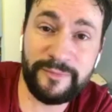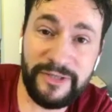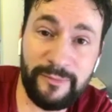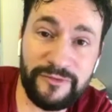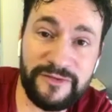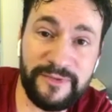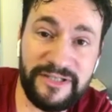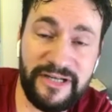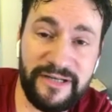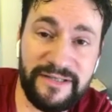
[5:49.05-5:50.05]
be able to
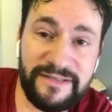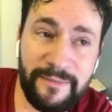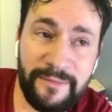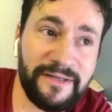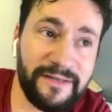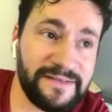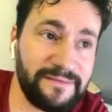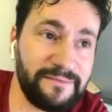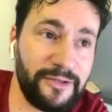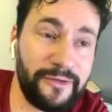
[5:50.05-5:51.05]
speak Chinese. I mean, it's
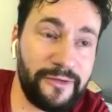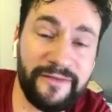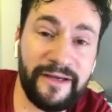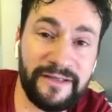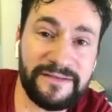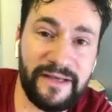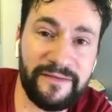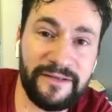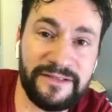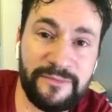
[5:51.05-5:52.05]
not only that, it's, I
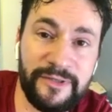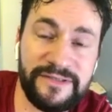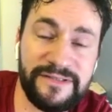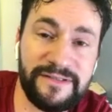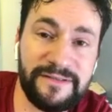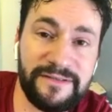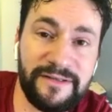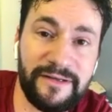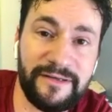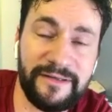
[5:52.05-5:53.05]
think it's a must.
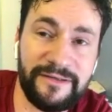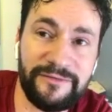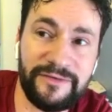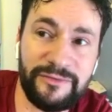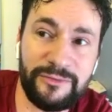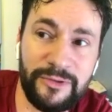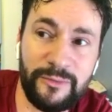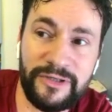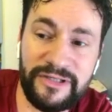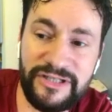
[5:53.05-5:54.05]
If you want to
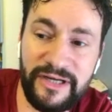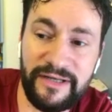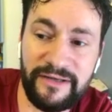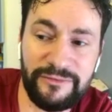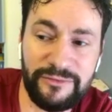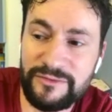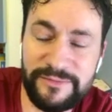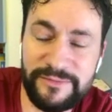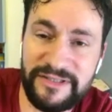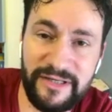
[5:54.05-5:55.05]
work in China, if you don't
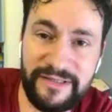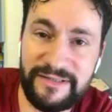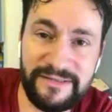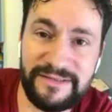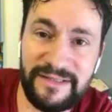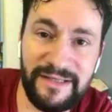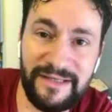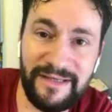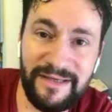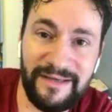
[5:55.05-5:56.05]
speak Chinese,
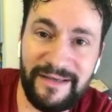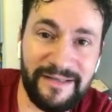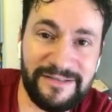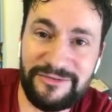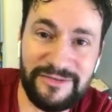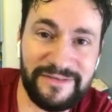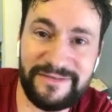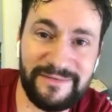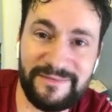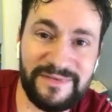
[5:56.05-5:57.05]
it's just
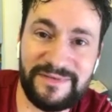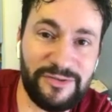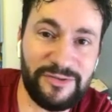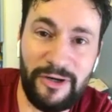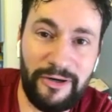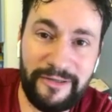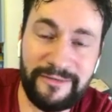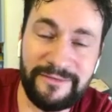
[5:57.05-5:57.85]
too hard.